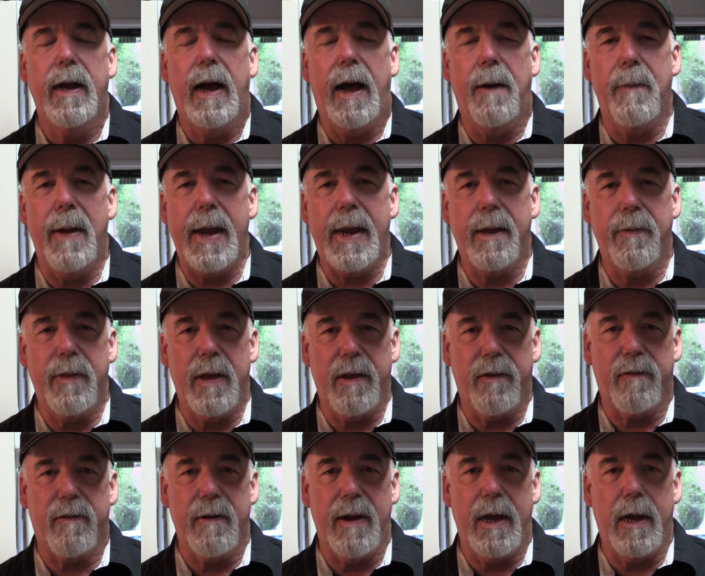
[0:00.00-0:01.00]
I'm making
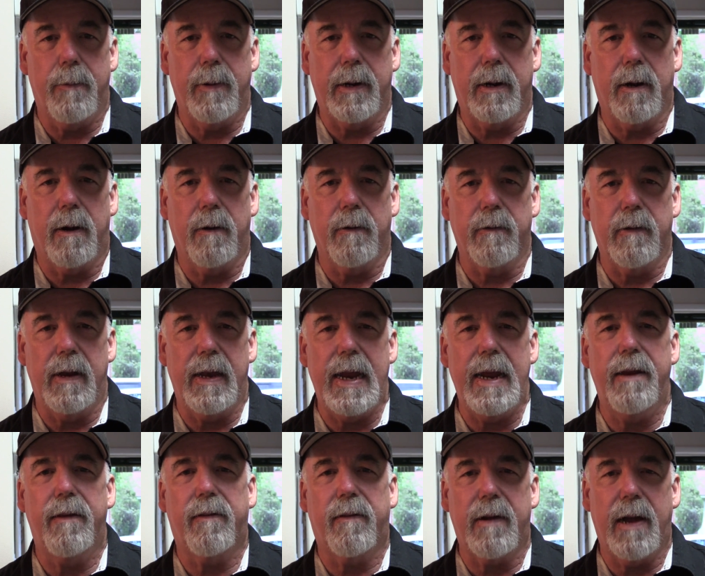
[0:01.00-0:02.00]
this now because it
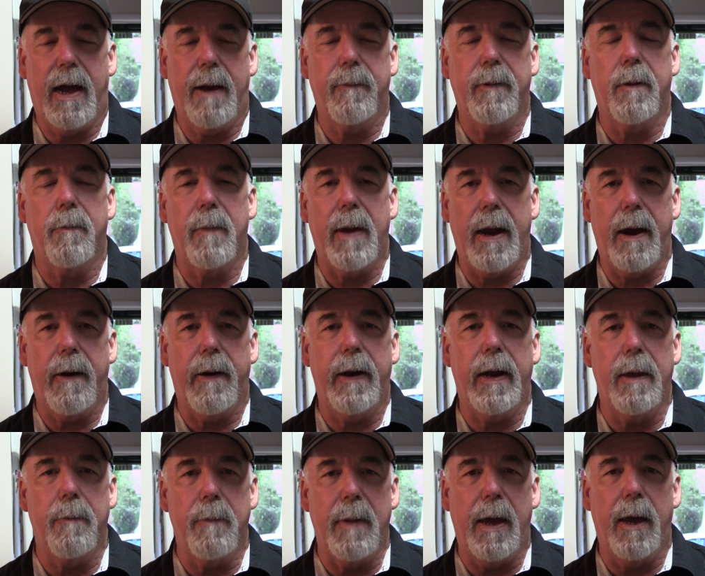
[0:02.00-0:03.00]
needs time to
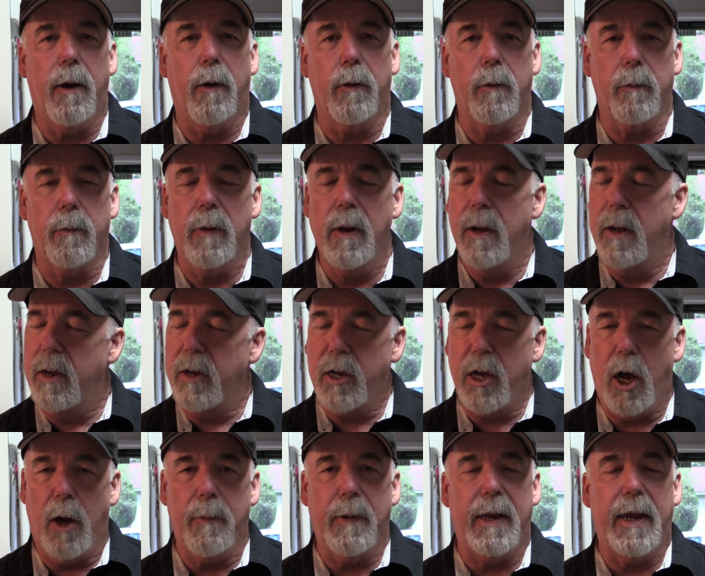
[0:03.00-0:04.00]
marry and meld and
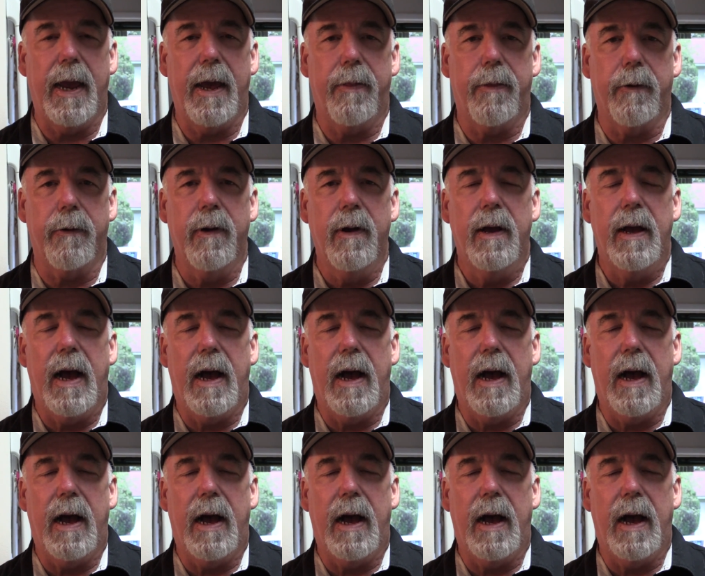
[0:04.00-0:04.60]
come together.